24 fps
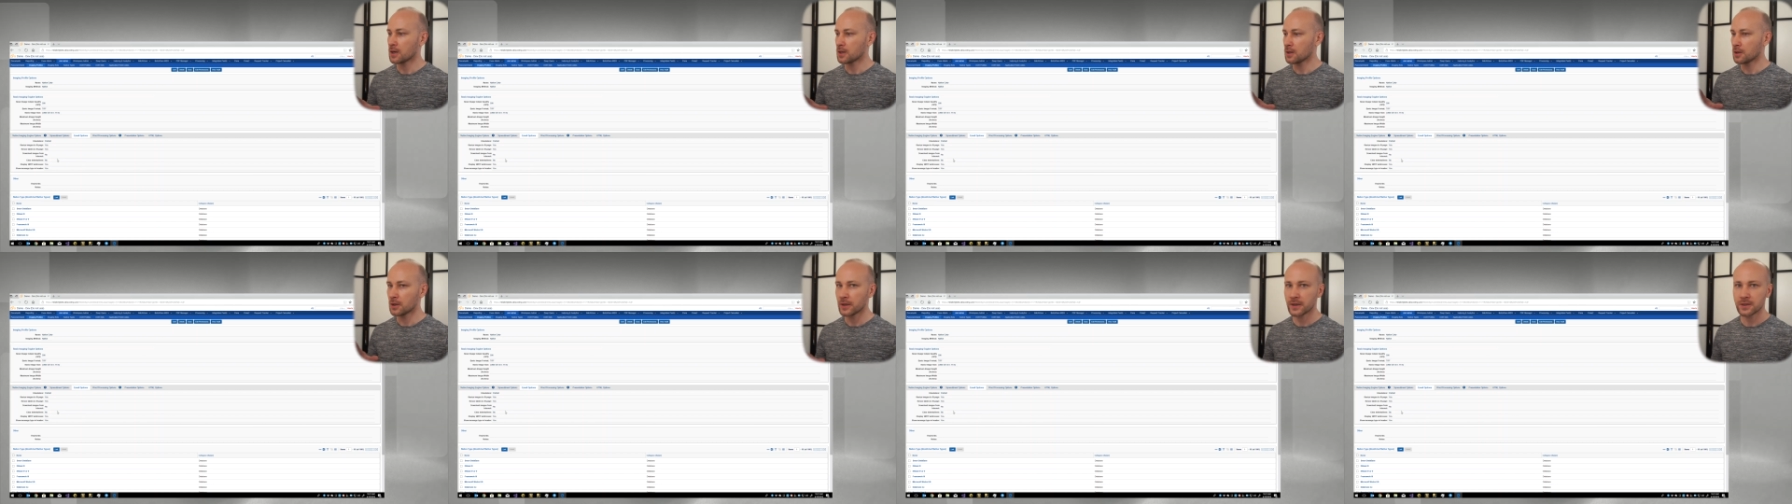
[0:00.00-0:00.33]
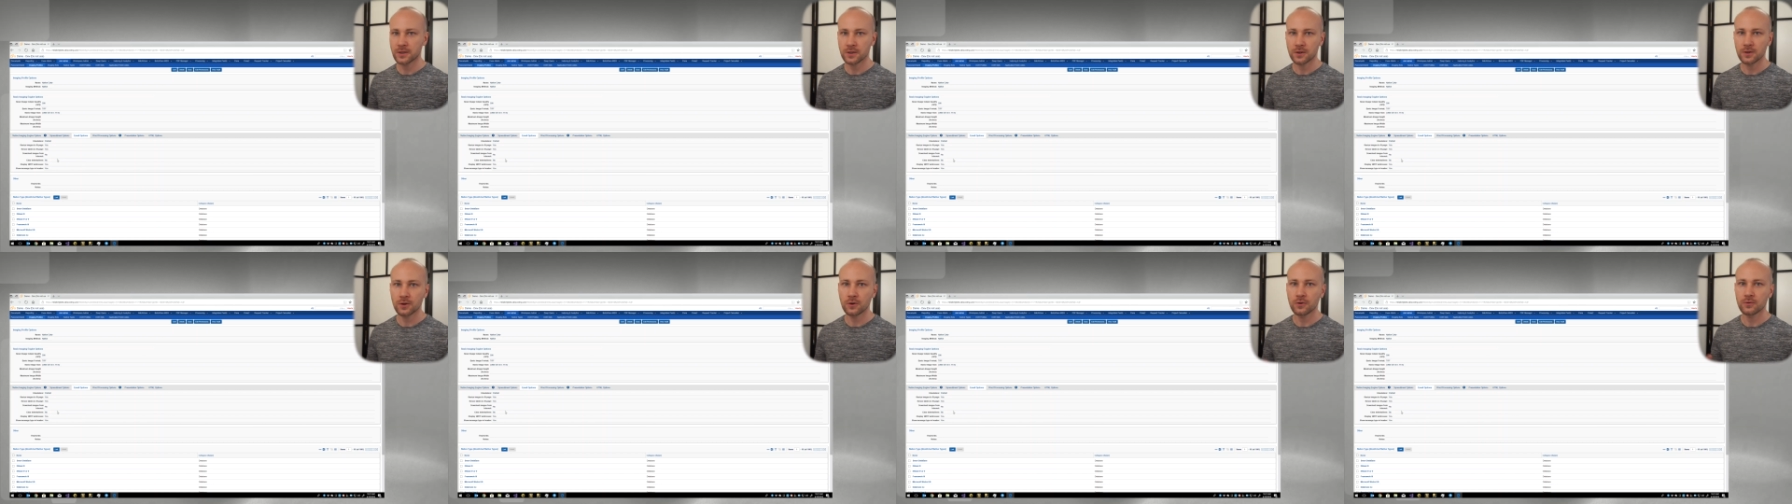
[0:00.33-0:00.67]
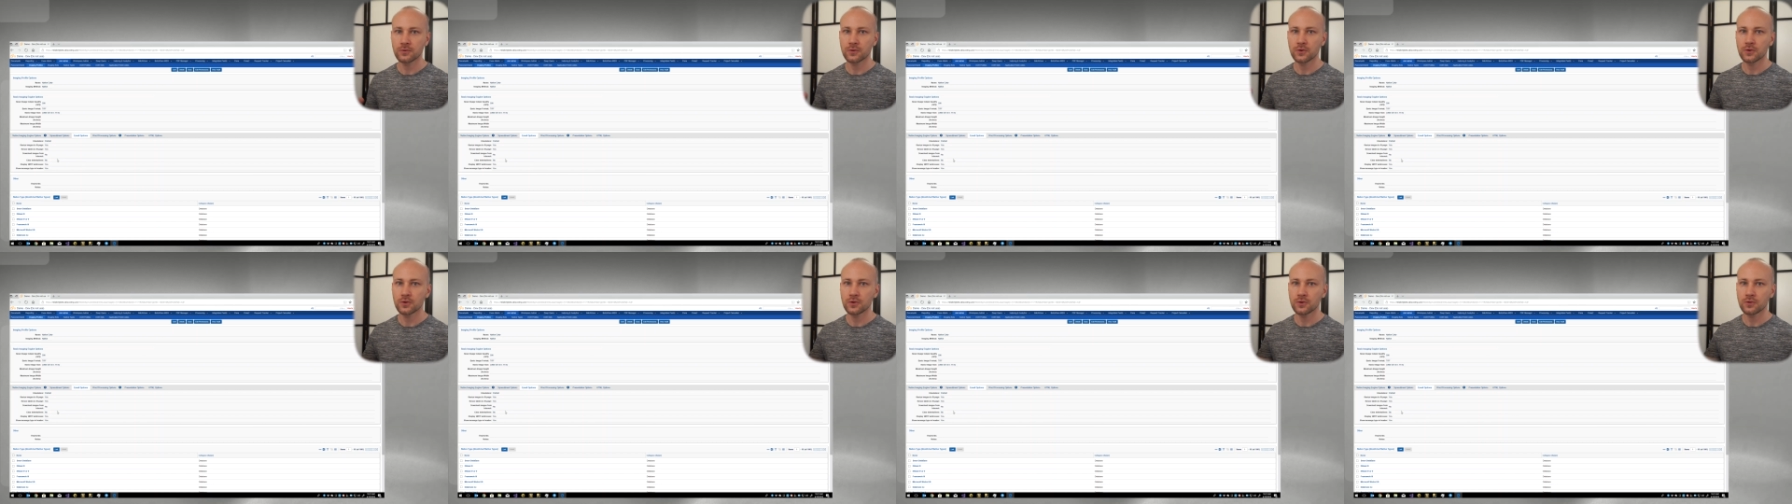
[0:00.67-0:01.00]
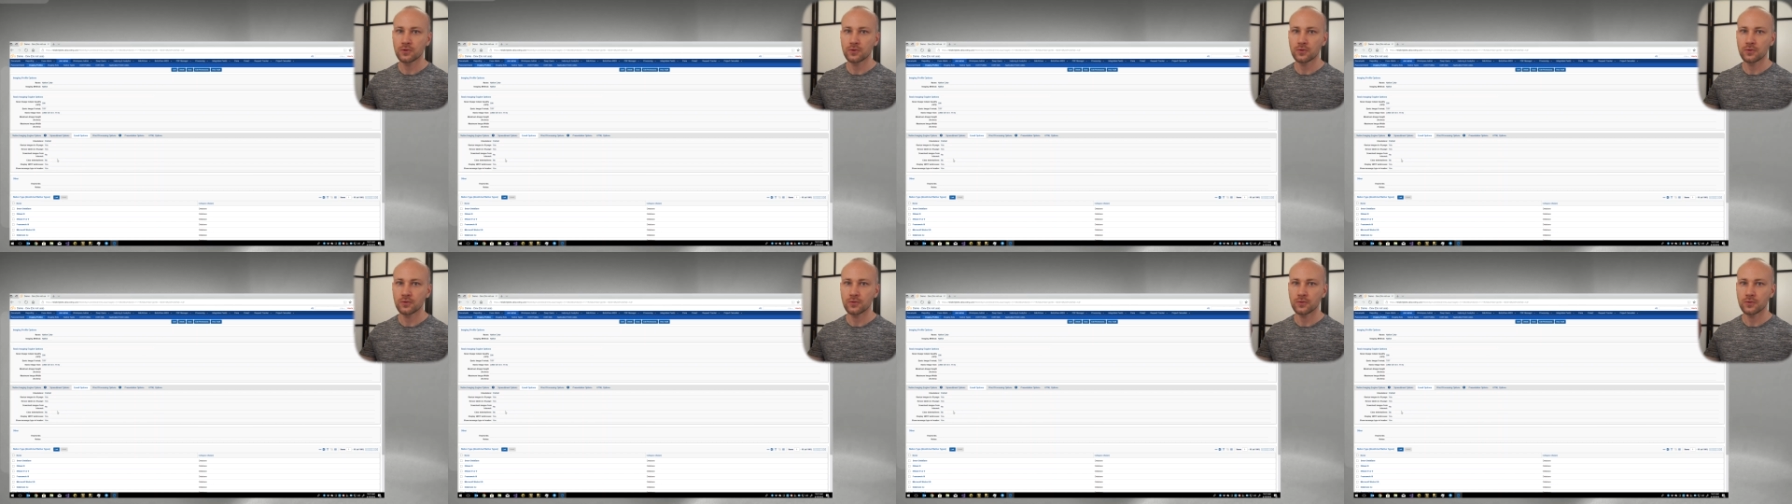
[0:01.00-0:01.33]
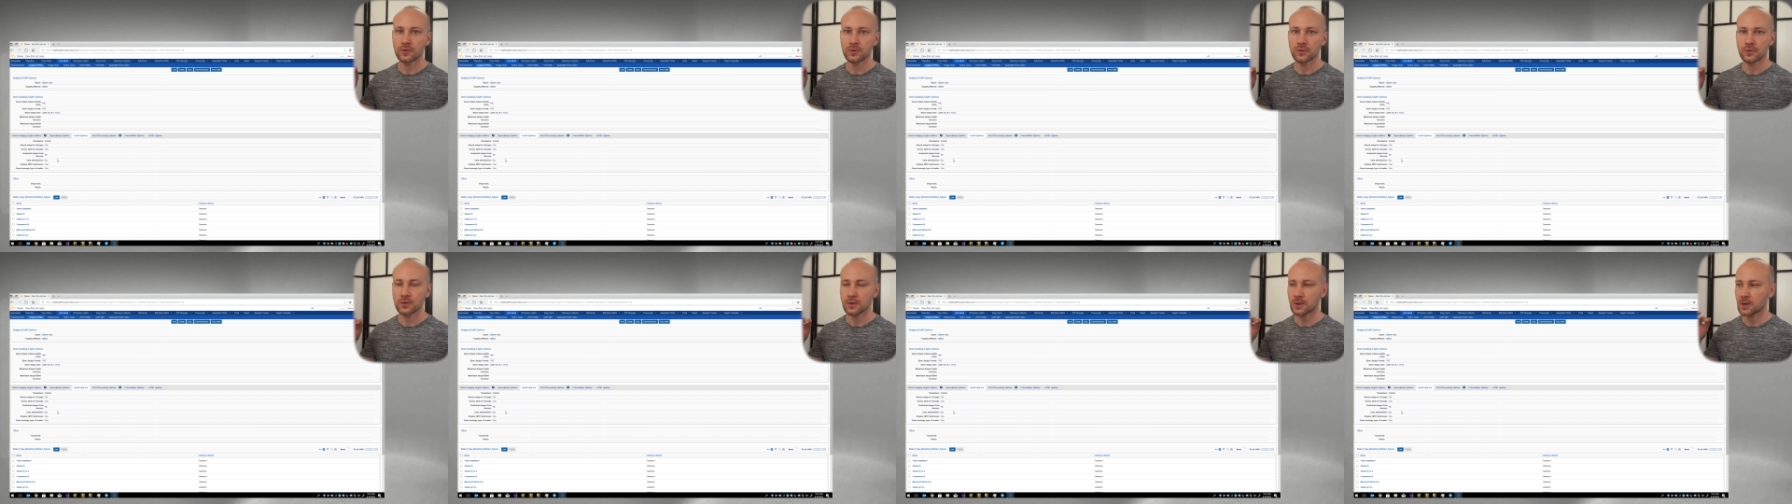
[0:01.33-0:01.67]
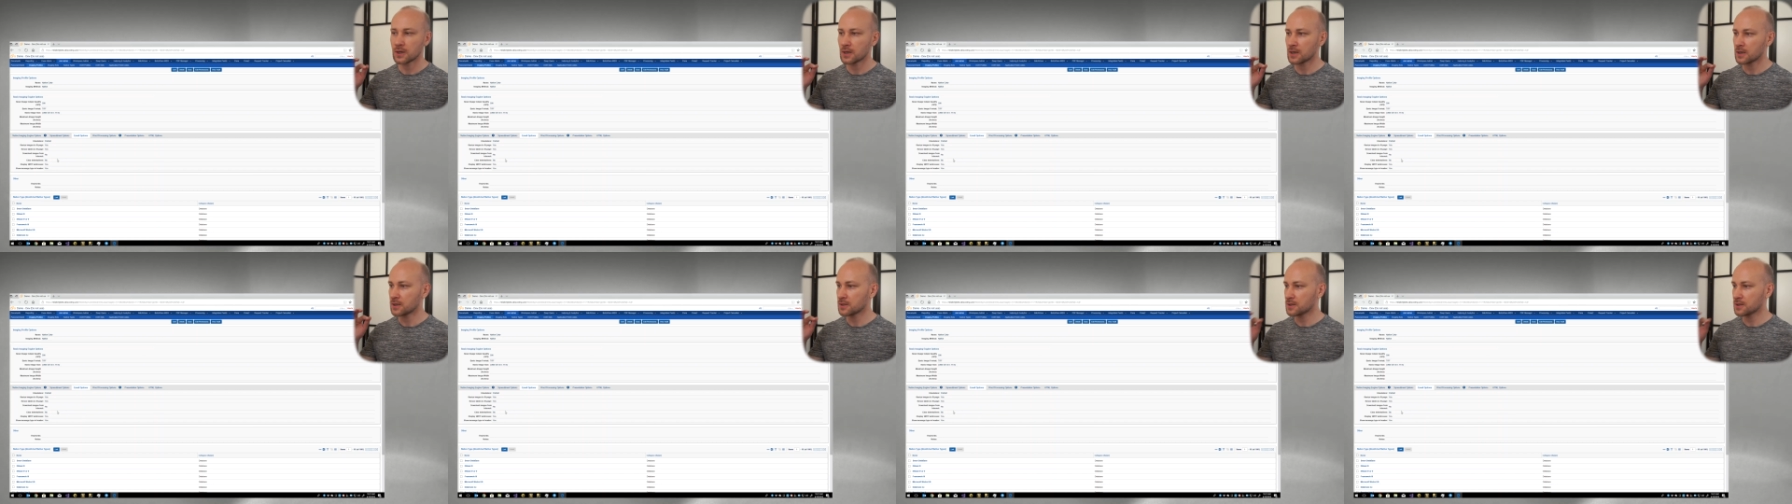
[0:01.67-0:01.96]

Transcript: Let's go to uh,